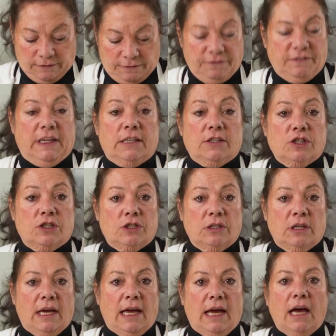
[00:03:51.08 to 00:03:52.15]
fish.
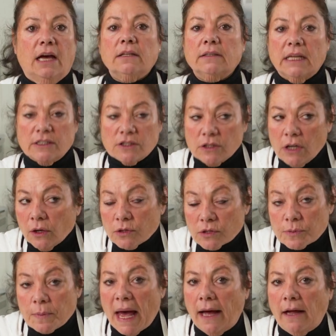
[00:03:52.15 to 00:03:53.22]
There's no
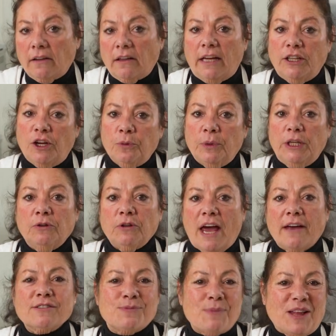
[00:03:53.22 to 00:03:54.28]
smell. I know we don't
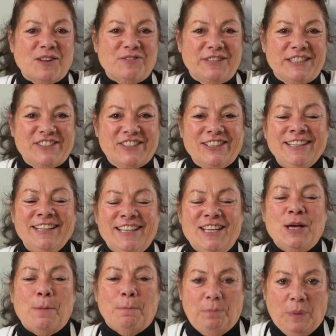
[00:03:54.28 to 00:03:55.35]
have smell-o-vision,
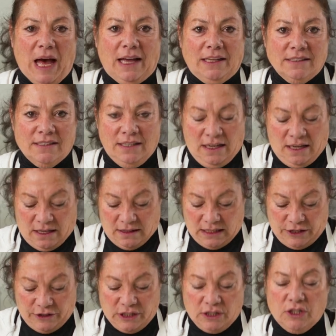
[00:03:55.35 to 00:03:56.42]
but
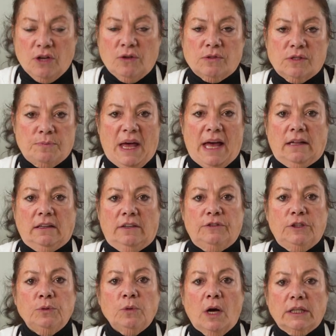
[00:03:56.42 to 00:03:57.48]
there is no smell.
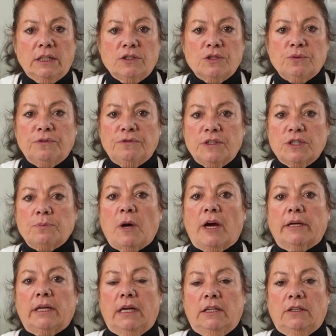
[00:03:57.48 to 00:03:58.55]
If you walk into a fish
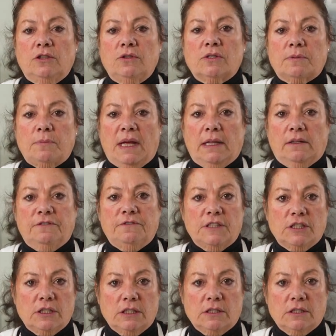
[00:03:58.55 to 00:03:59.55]
market and you smell a fishy